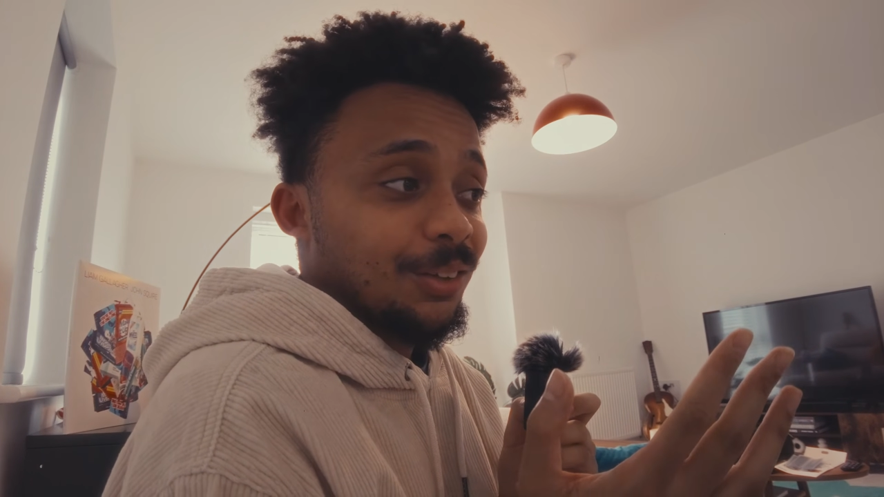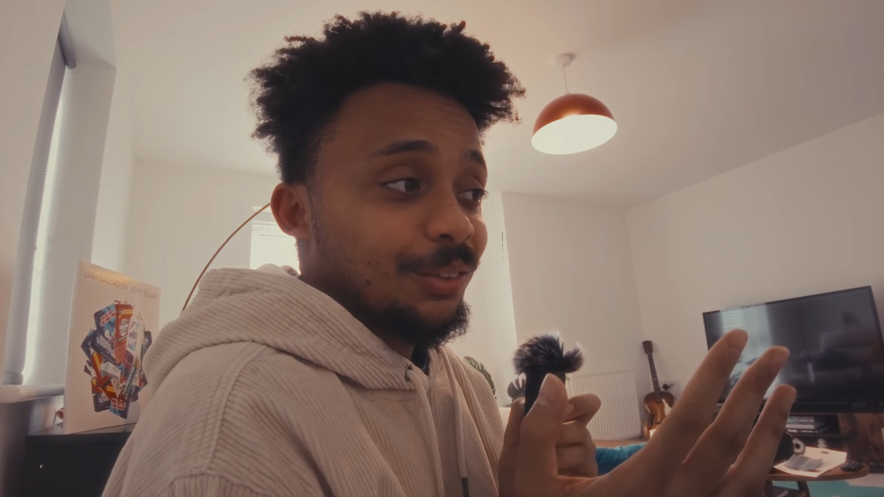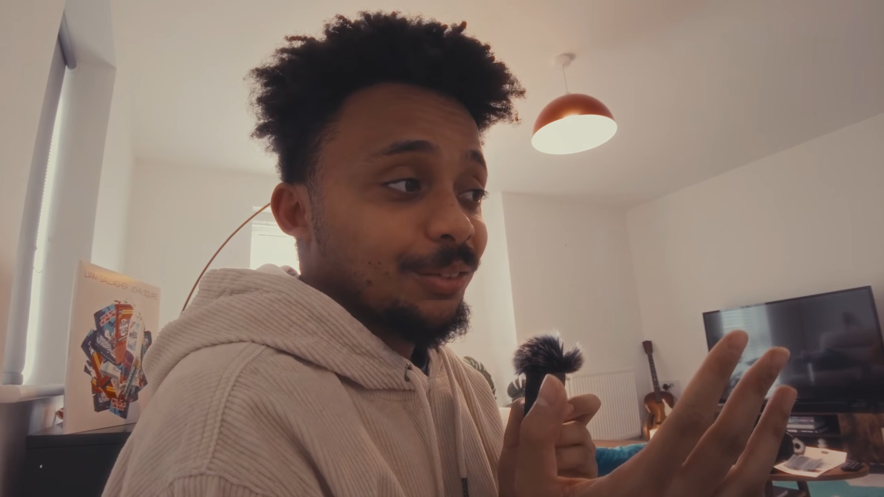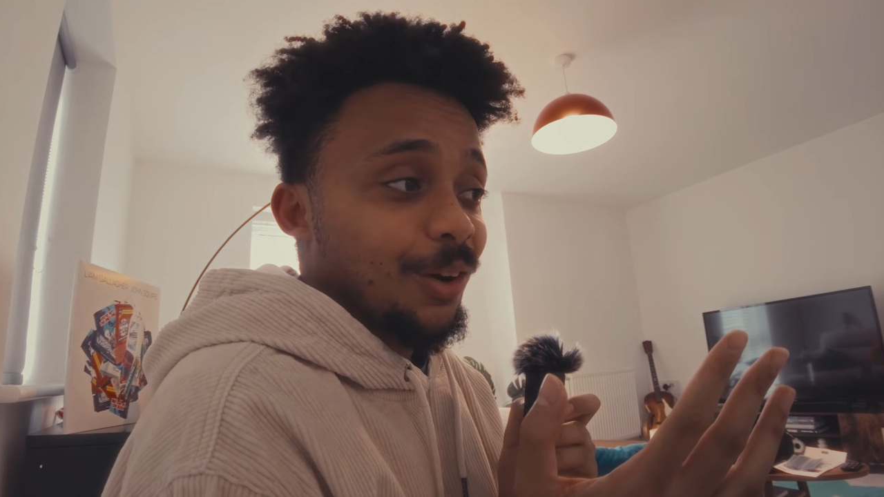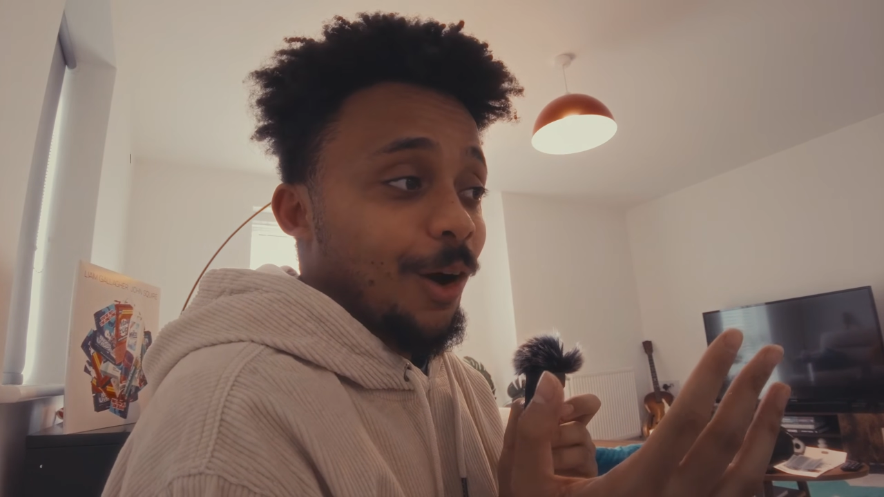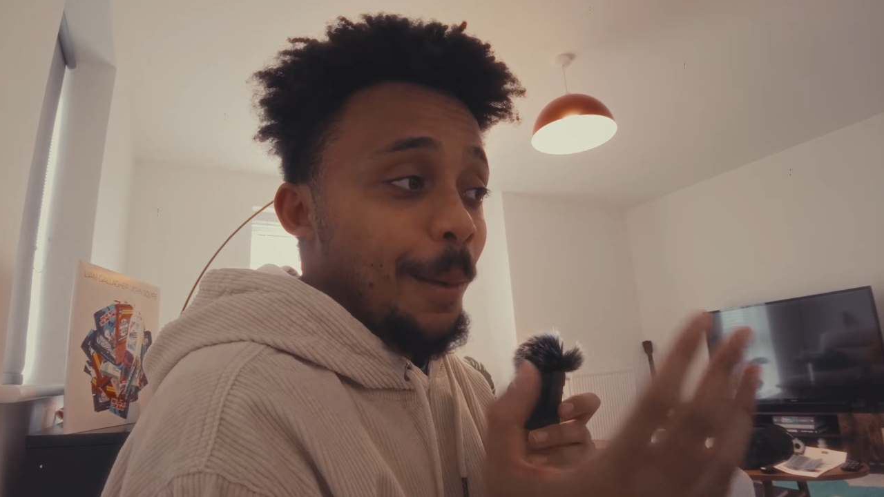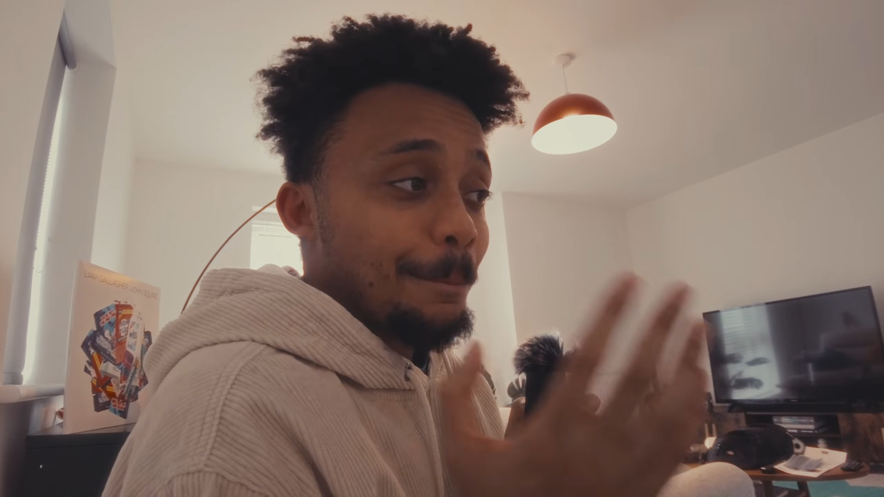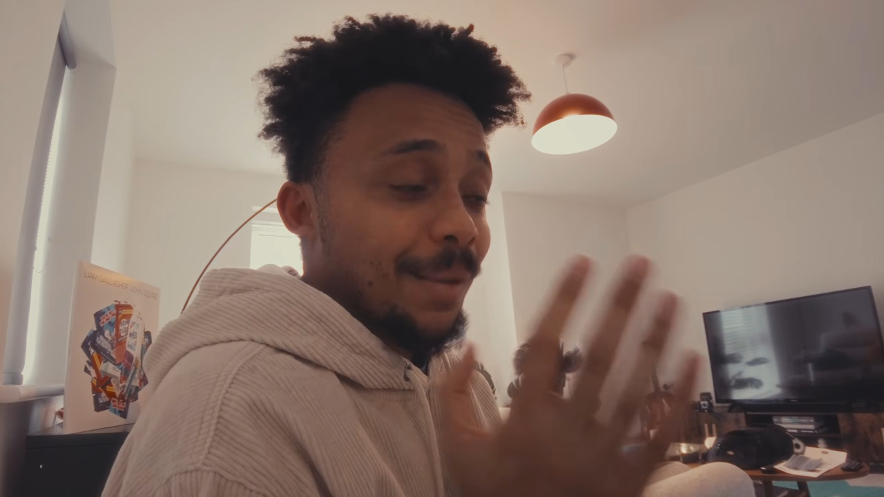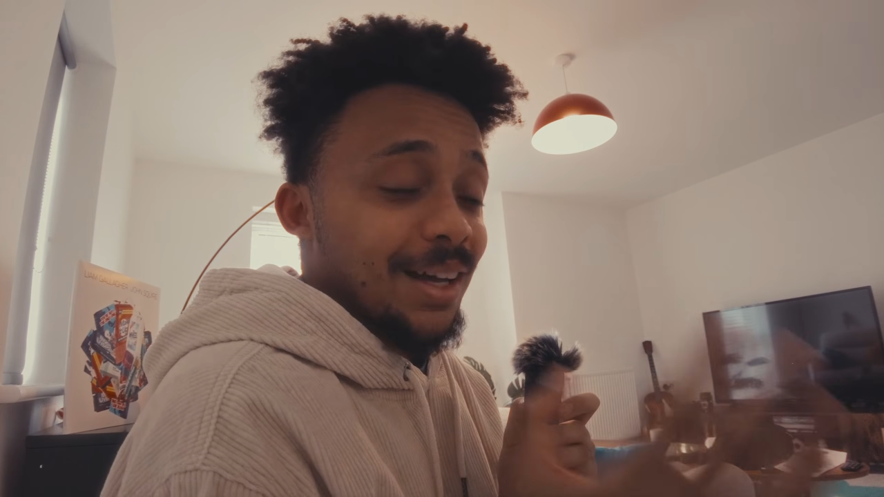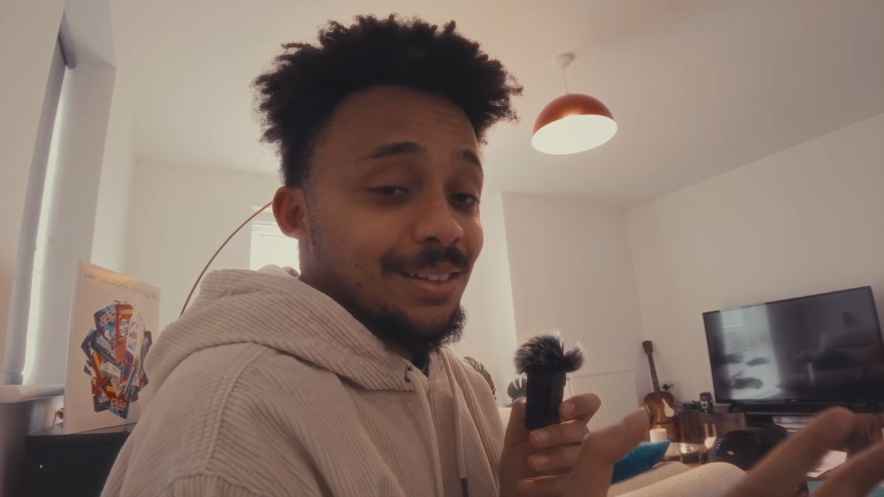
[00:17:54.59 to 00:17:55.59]
You've got a
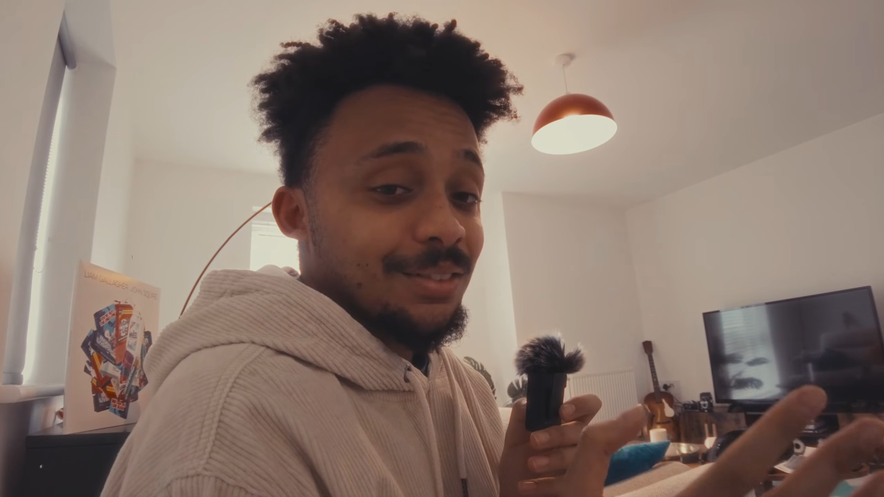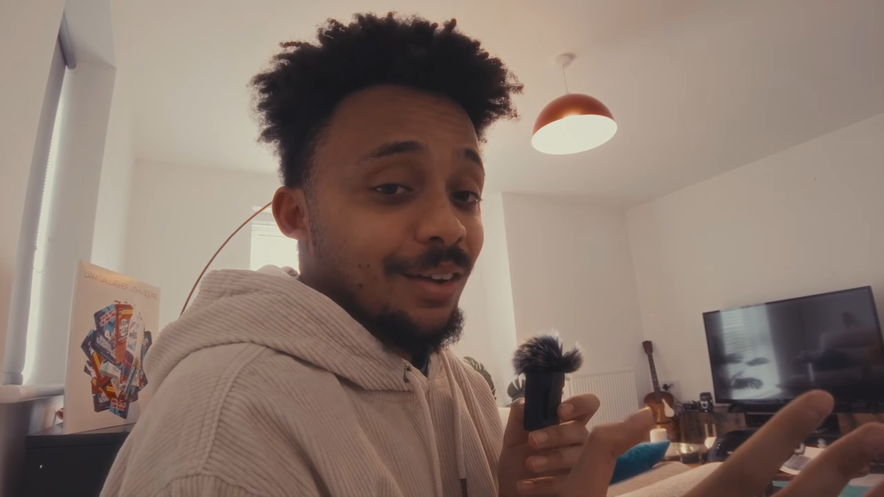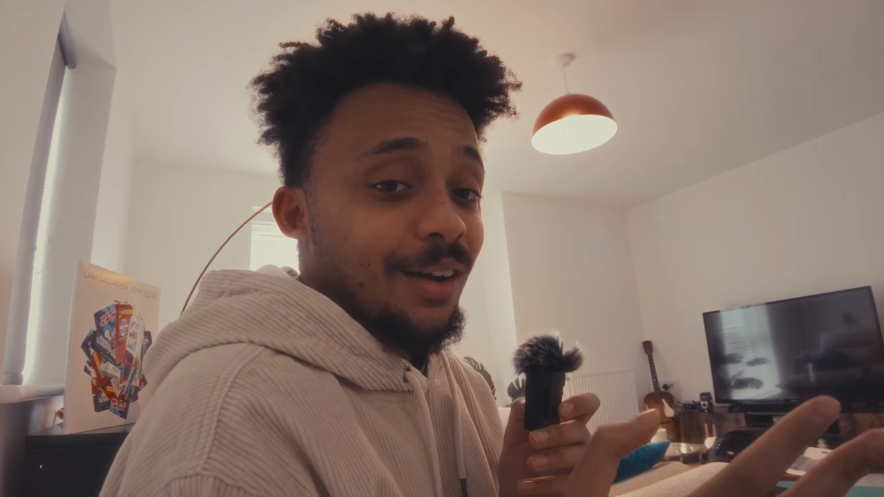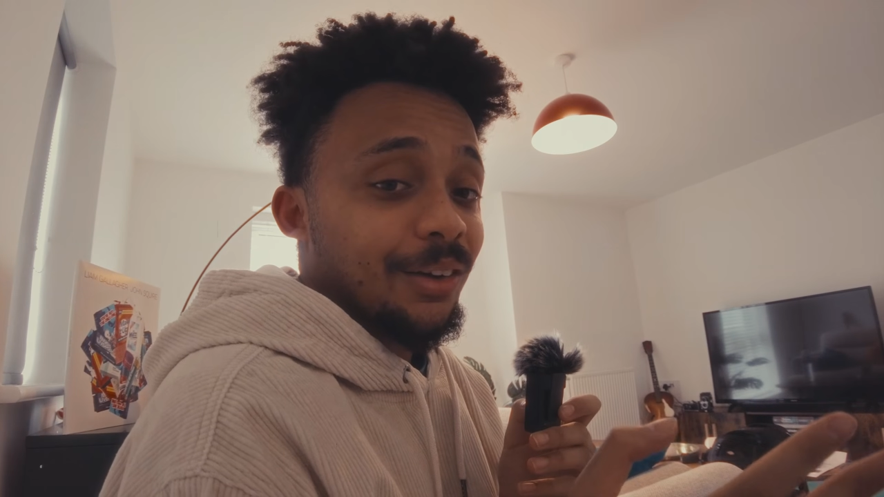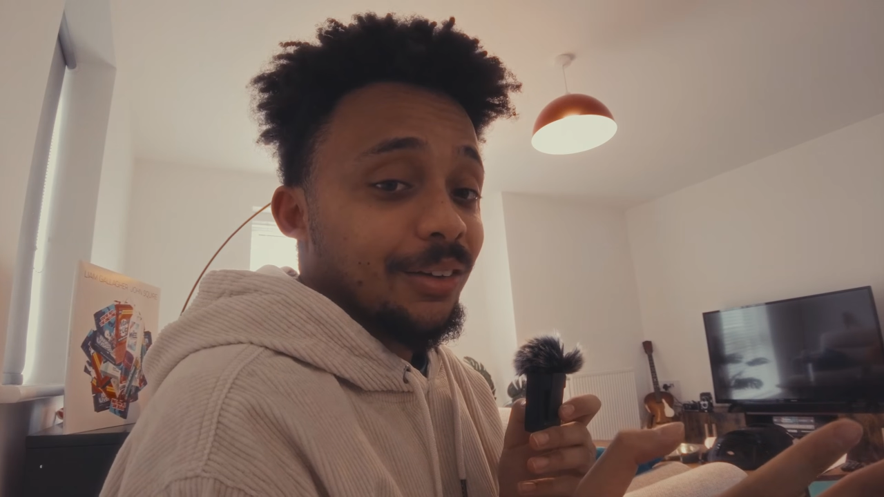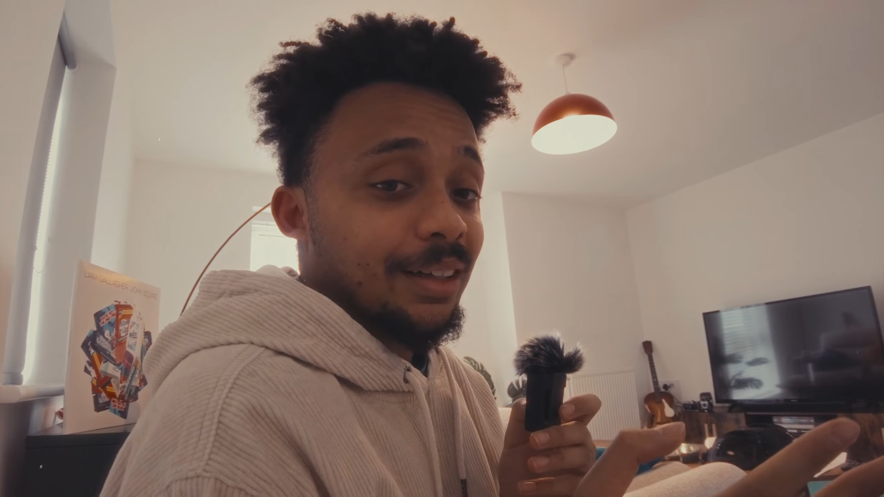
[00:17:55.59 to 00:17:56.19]
massive file